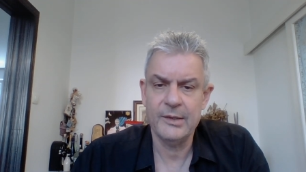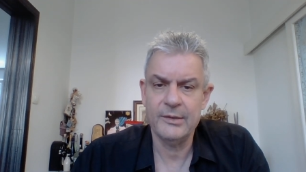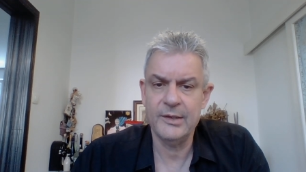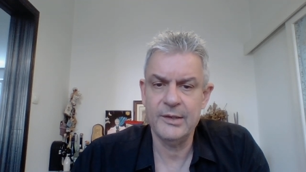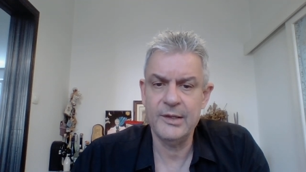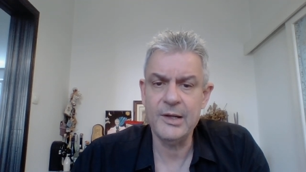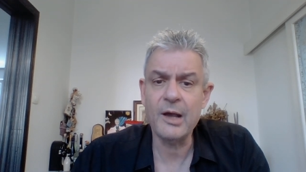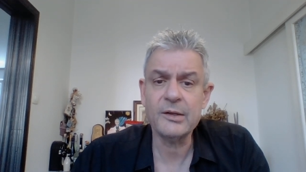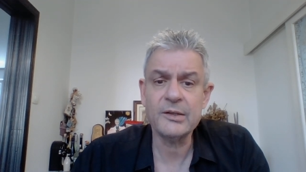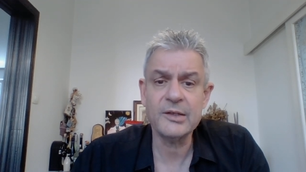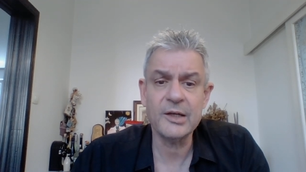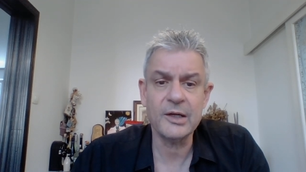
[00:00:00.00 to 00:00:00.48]

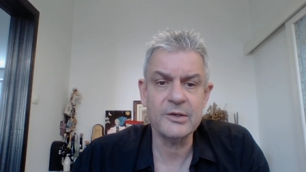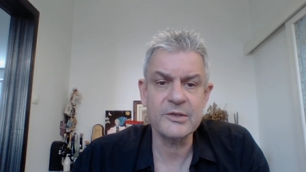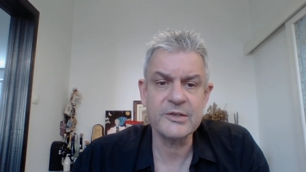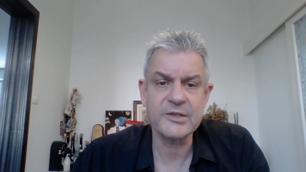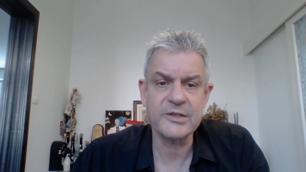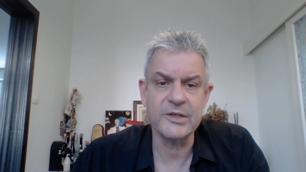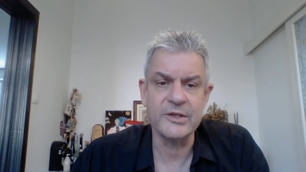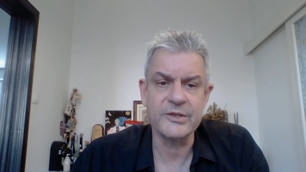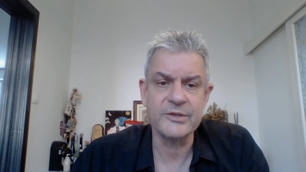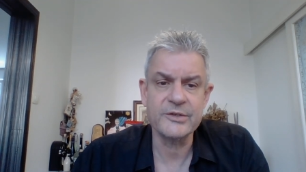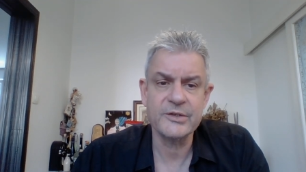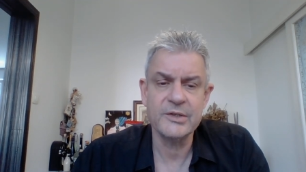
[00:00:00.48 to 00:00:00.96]
The article
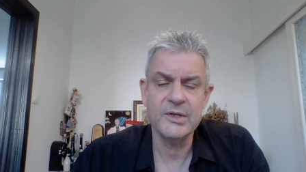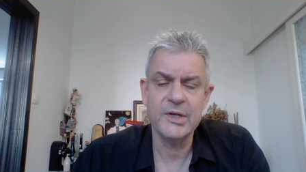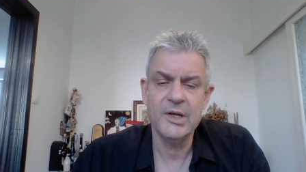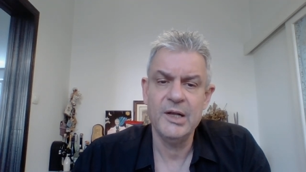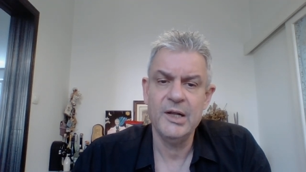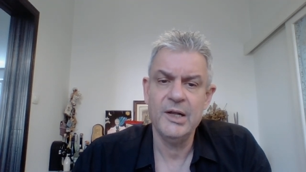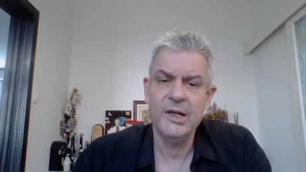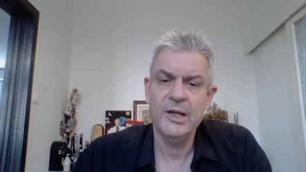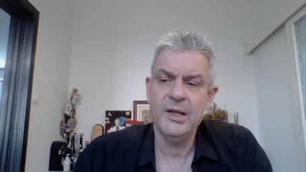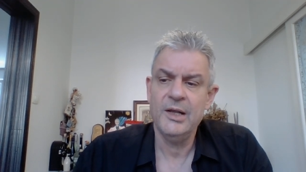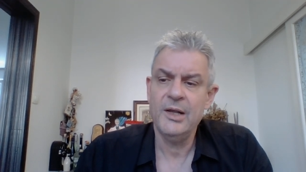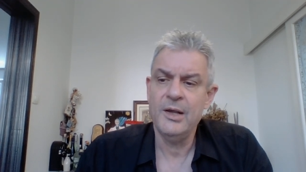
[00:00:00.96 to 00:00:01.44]
says,
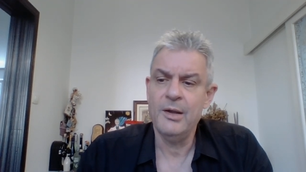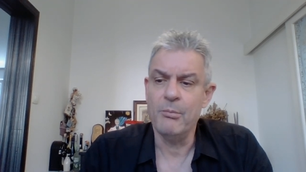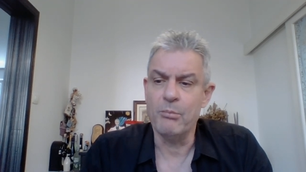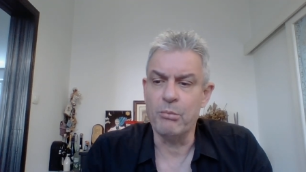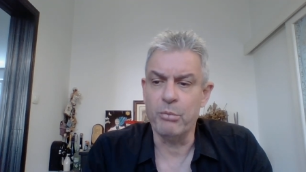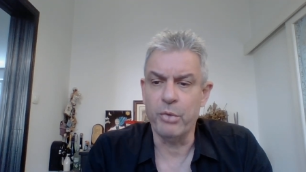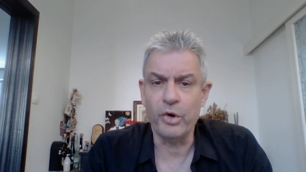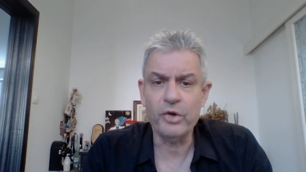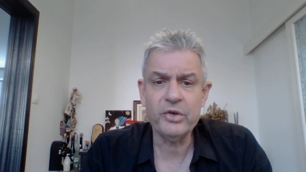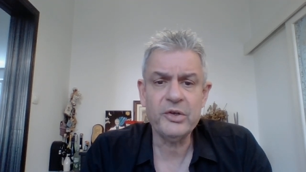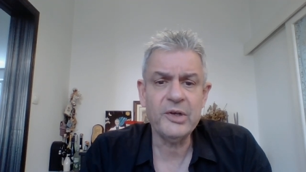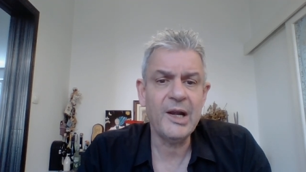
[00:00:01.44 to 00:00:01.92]

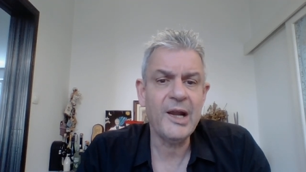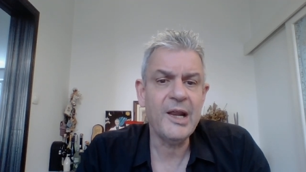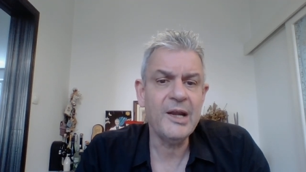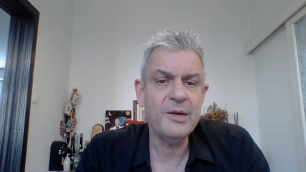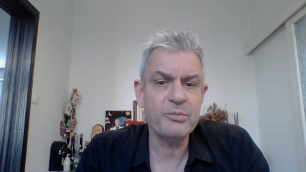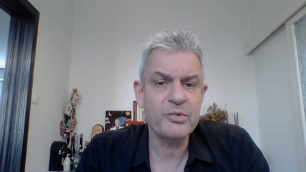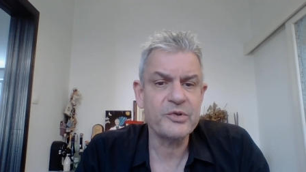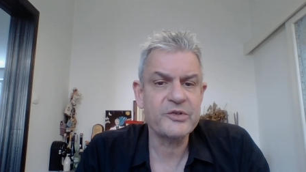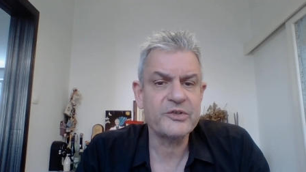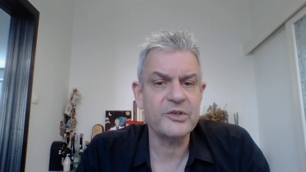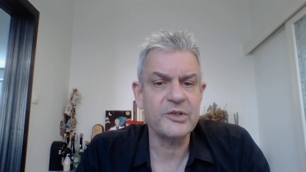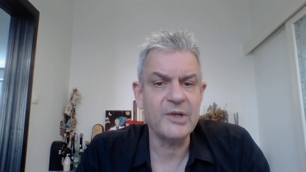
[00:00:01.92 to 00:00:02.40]

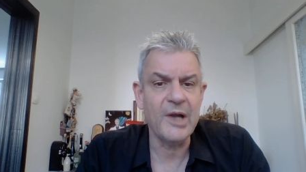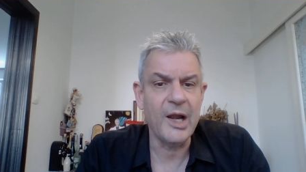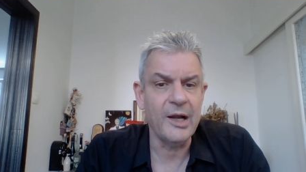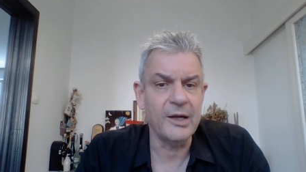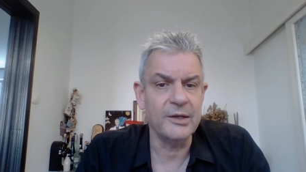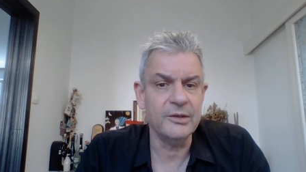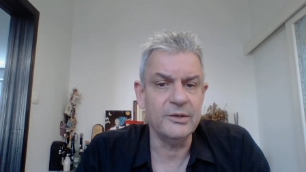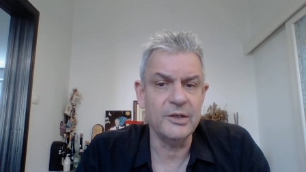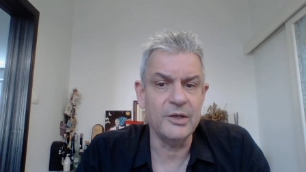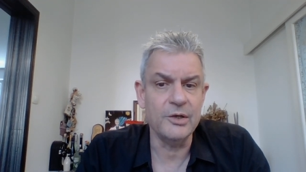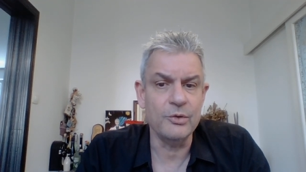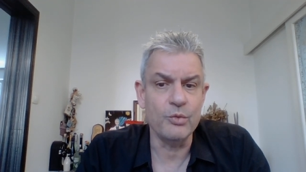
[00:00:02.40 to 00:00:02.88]
borderline
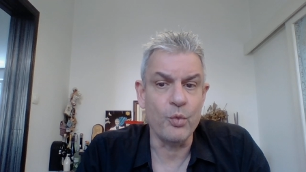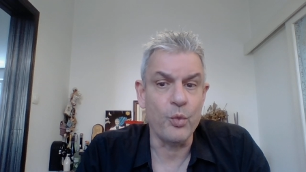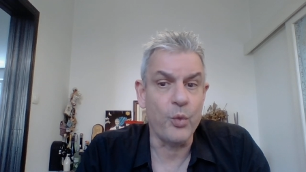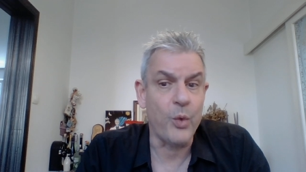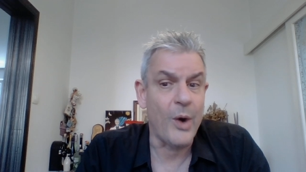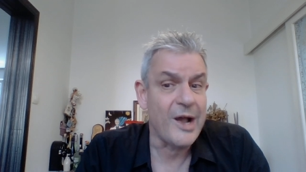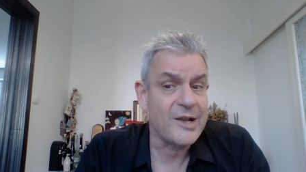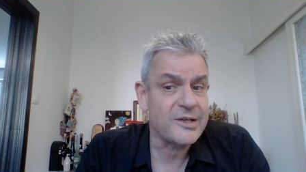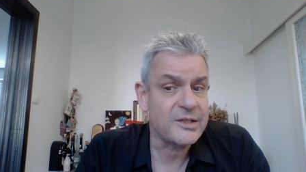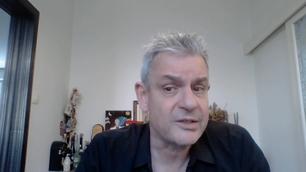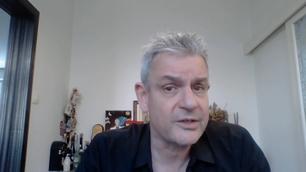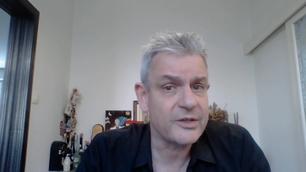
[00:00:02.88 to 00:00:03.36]
personality
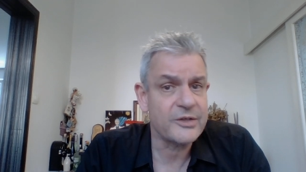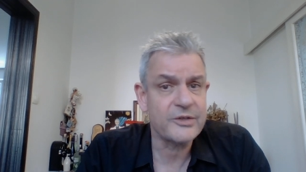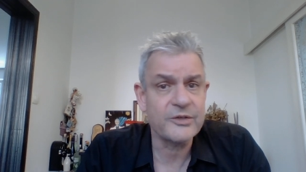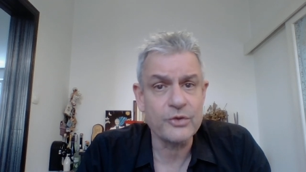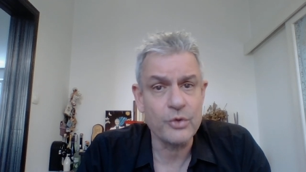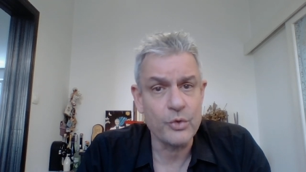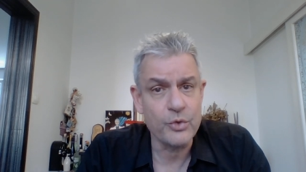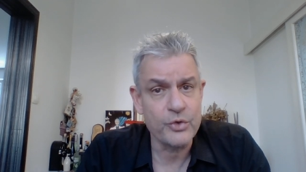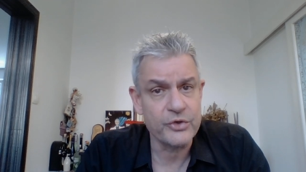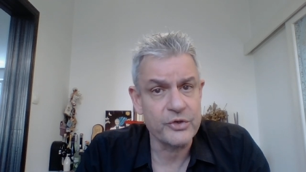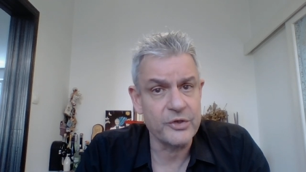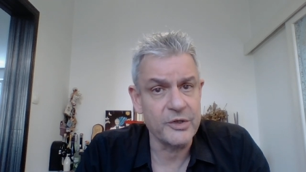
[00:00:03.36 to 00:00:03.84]
was
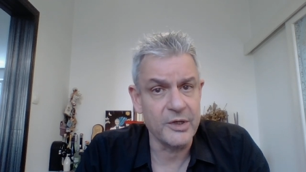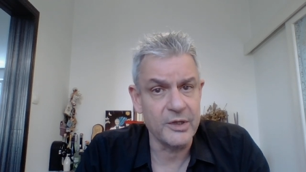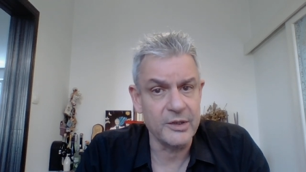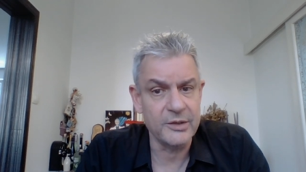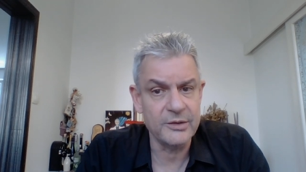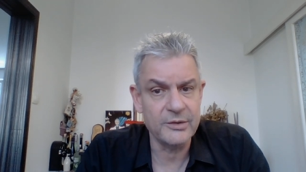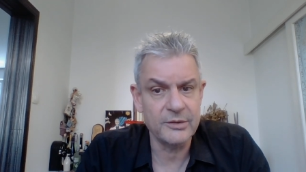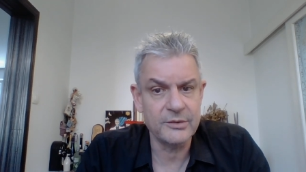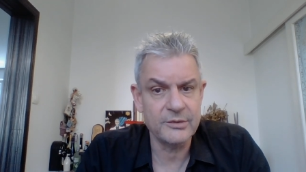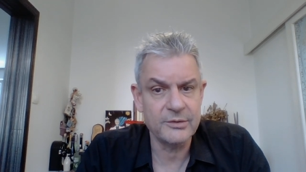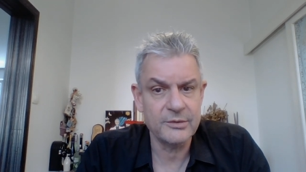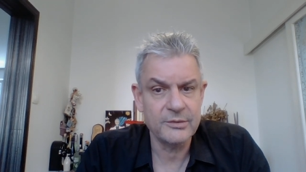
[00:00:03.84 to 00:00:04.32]

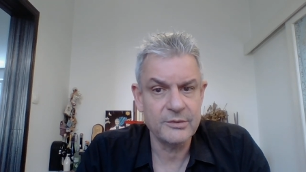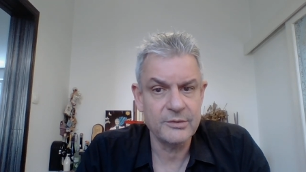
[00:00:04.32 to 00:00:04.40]
associated